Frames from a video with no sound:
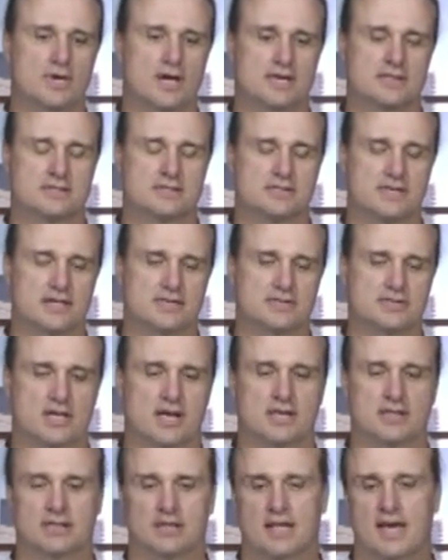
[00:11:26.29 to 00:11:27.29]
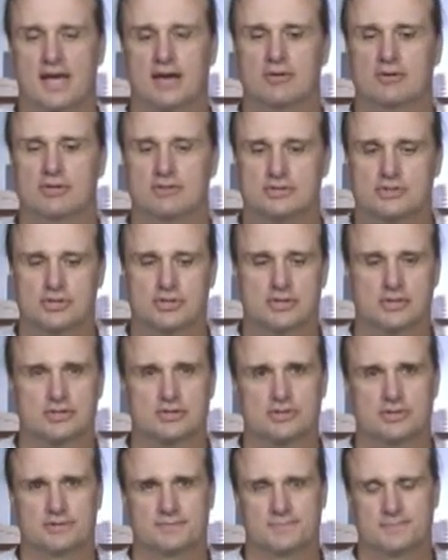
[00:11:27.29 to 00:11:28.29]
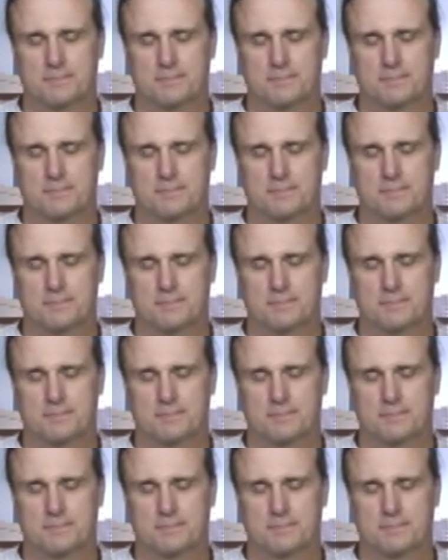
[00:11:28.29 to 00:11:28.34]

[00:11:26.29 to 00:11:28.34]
at St. John Lateran Church.